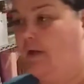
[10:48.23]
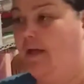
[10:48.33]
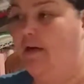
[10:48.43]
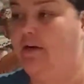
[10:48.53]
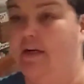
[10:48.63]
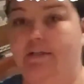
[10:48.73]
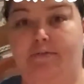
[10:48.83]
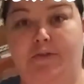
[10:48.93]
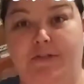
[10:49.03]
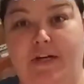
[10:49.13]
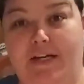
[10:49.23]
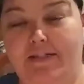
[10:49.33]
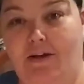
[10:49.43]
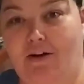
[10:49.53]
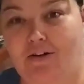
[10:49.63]
curious, were you
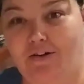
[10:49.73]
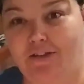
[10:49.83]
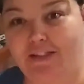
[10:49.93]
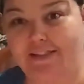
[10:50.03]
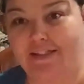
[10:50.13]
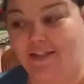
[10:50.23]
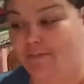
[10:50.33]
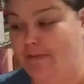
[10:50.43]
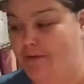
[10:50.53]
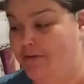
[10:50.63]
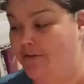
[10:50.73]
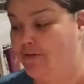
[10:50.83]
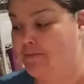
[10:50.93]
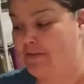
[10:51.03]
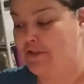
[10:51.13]
guys all this clumsy with
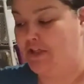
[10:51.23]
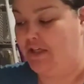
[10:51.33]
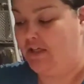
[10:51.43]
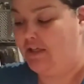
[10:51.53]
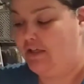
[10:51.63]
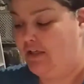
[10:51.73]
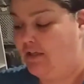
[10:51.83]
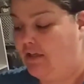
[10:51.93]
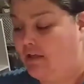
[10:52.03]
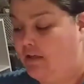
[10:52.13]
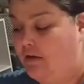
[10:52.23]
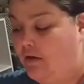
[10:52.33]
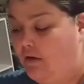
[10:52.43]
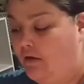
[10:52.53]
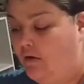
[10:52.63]
your machine
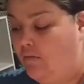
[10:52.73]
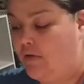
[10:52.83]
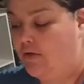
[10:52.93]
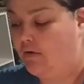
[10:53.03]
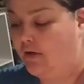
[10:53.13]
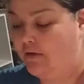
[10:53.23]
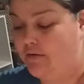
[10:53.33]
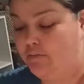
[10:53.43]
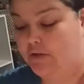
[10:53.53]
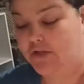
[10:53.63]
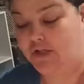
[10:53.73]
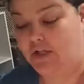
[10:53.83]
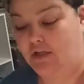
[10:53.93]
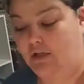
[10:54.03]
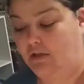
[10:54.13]
when you got a new
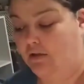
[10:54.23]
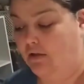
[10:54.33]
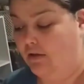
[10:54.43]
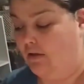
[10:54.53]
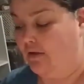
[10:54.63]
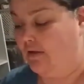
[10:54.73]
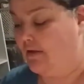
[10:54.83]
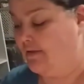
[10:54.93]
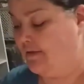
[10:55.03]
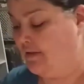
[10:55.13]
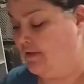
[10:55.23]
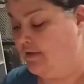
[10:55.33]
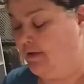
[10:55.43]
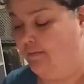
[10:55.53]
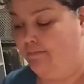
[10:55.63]
machine? This
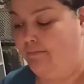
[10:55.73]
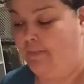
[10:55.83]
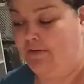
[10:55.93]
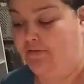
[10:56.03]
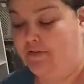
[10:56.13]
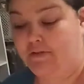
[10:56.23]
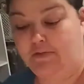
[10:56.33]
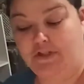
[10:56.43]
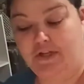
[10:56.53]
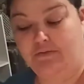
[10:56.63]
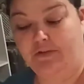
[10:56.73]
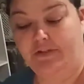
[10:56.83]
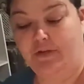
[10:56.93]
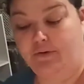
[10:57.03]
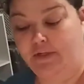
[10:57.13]
is, my first machine was
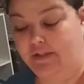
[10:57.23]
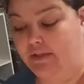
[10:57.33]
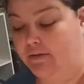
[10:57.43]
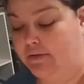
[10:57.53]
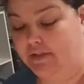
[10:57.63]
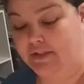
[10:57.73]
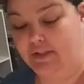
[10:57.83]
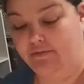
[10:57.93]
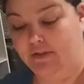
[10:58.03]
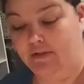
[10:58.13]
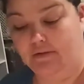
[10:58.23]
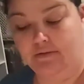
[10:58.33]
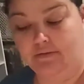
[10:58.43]
so easy it wasn't even,